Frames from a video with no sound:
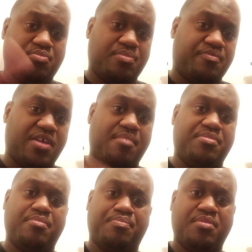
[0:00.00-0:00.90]
what
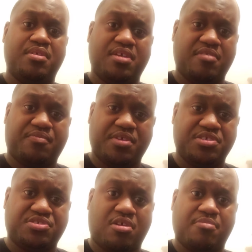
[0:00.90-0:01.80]
family and
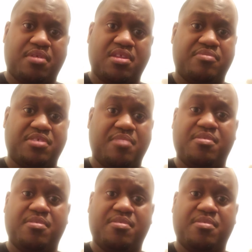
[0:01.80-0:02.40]
friends talking about and everything.